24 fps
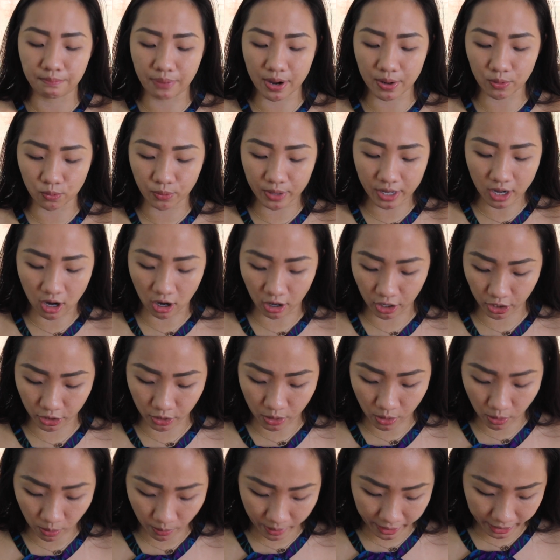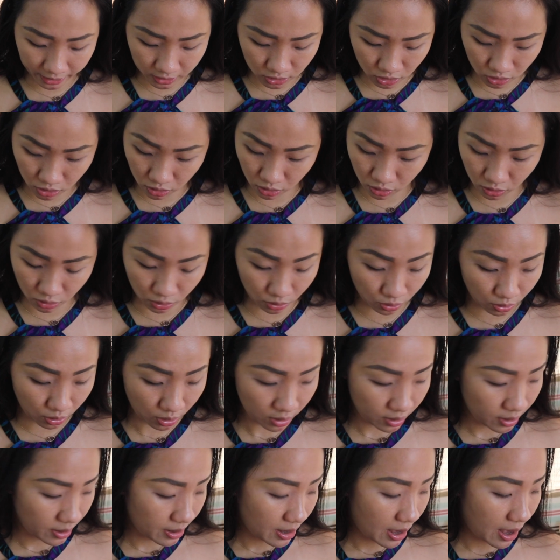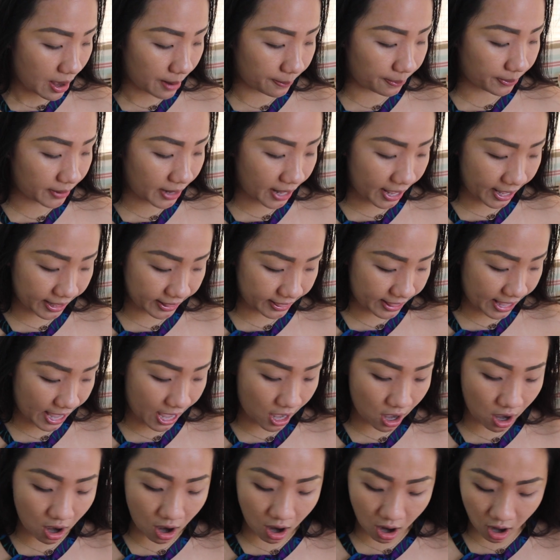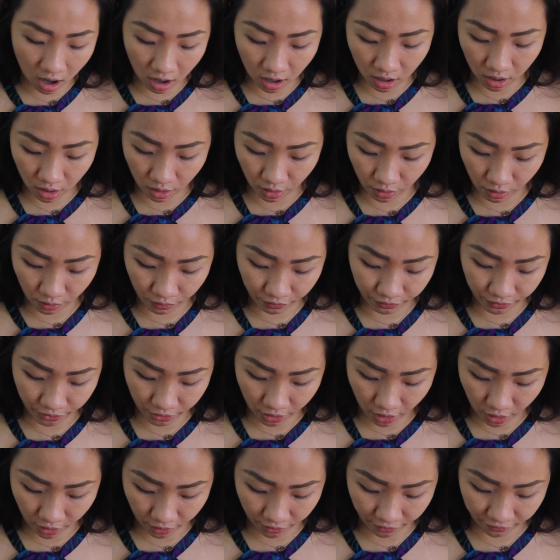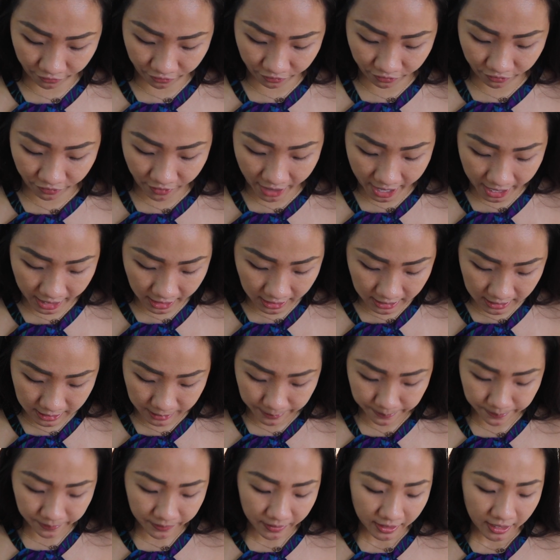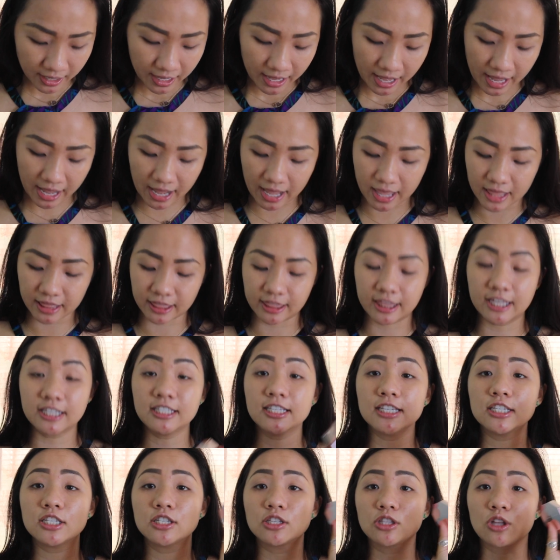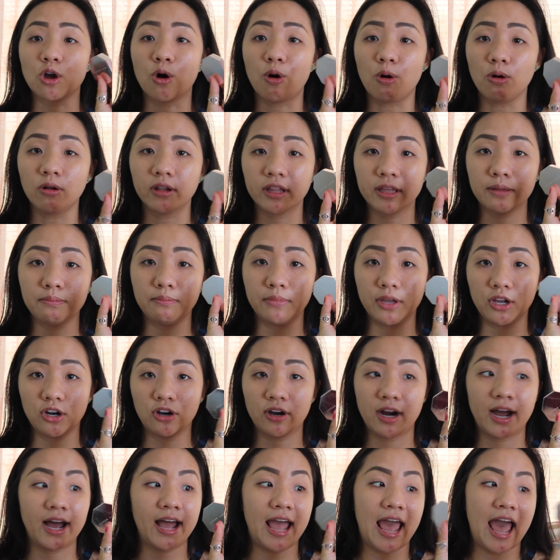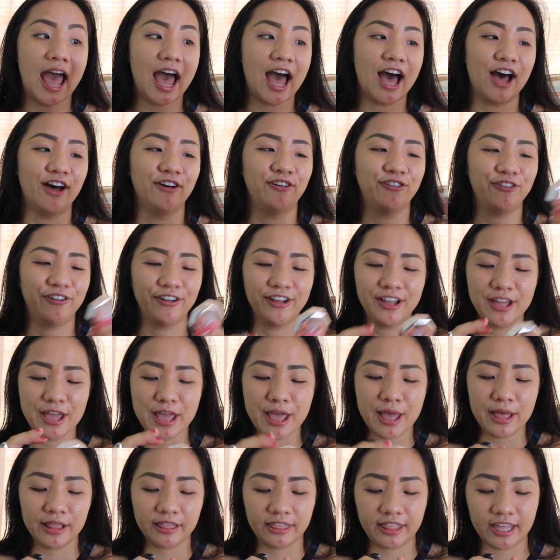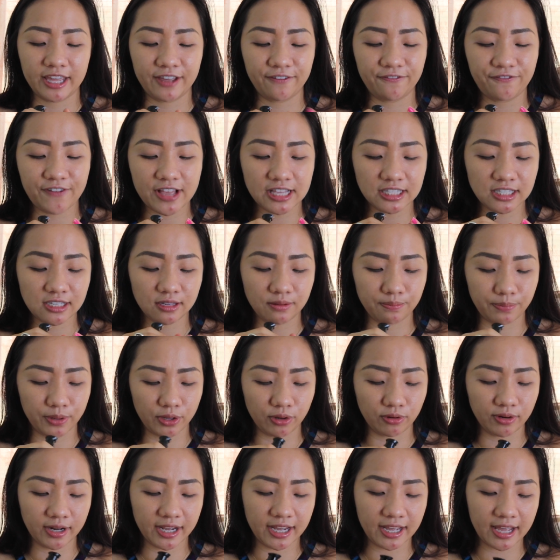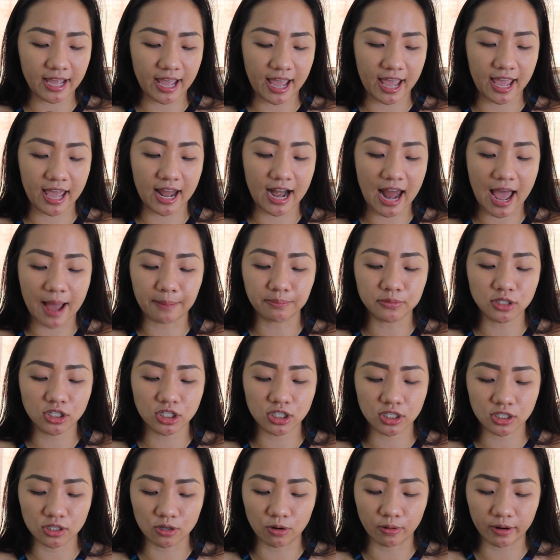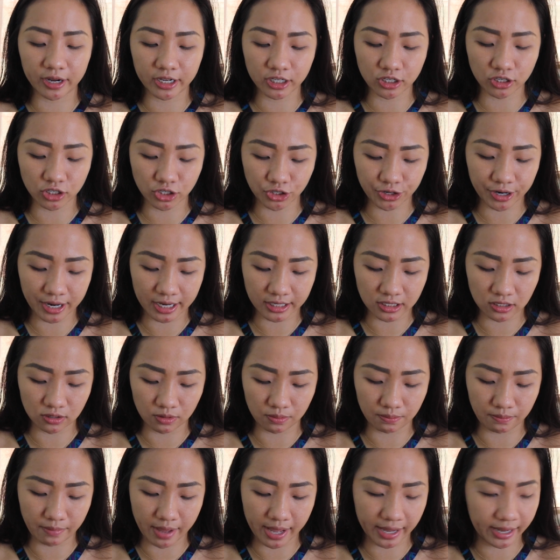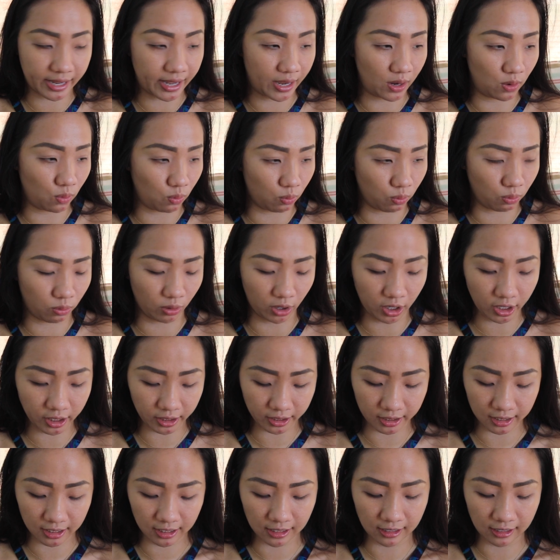but we are going to apply that all over our face. And this is the only mirror I have, the Fenty Beauty, and I'm just going to try to make it work.